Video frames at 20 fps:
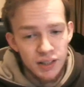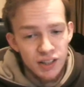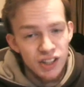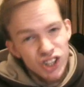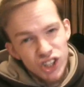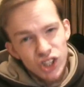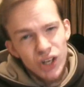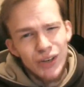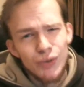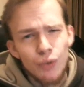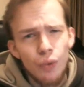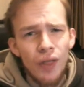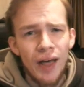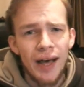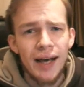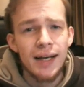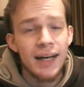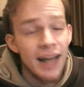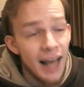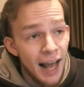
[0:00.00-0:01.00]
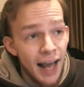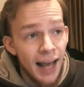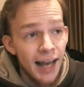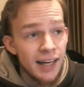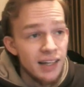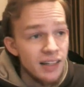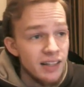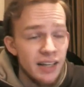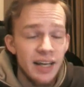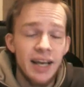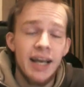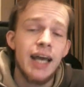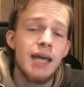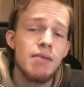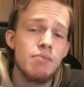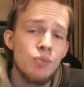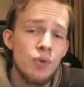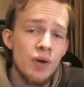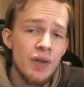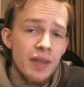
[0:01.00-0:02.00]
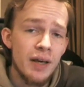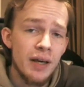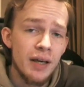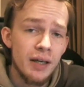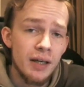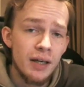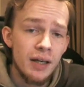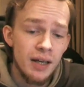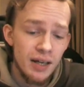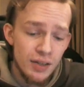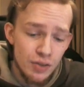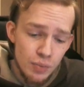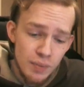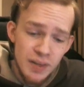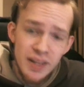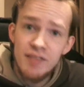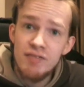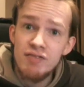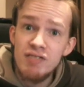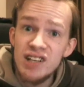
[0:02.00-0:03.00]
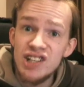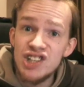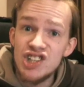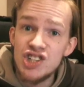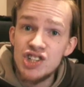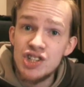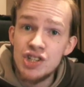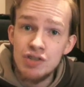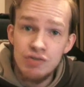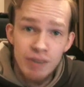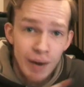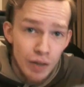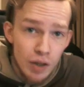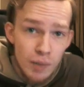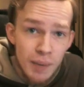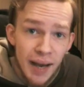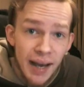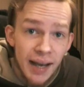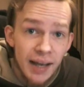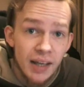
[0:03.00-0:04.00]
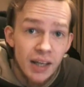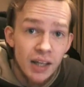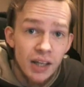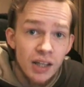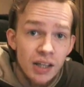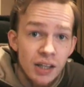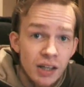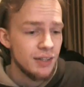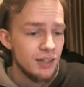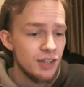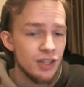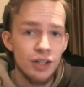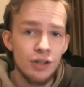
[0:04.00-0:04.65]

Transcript: you know, and all that. And it came with a little mini fridge round the back, you